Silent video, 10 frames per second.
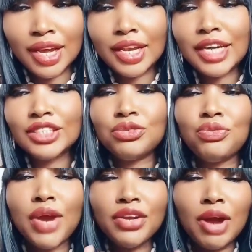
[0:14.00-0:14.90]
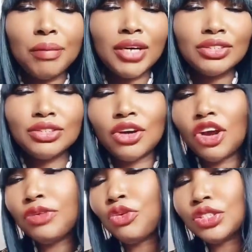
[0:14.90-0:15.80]
That when you're about to do
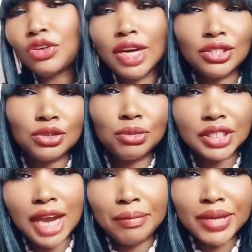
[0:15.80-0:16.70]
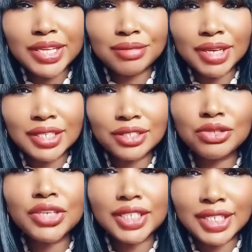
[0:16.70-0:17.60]
or you want to go and do water appeasement,
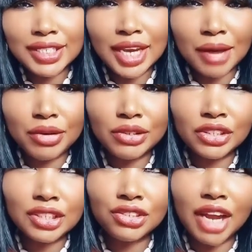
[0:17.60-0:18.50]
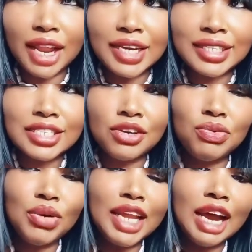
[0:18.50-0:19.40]
during this time you just realize that
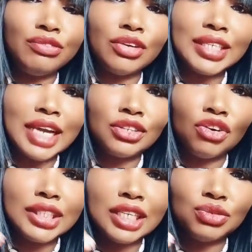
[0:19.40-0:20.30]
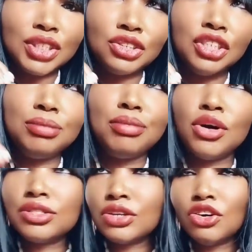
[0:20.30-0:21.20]
someone that have not had contact with you in
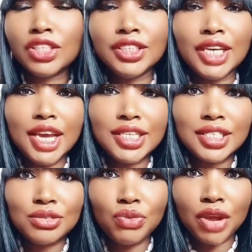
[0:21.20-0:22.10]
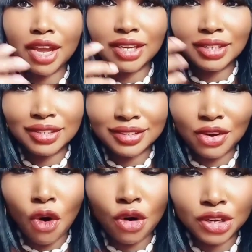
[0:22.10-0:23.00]
months or in years will
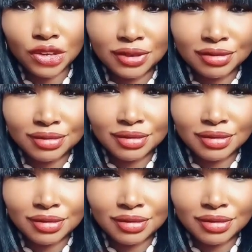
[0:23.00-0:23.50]
call you.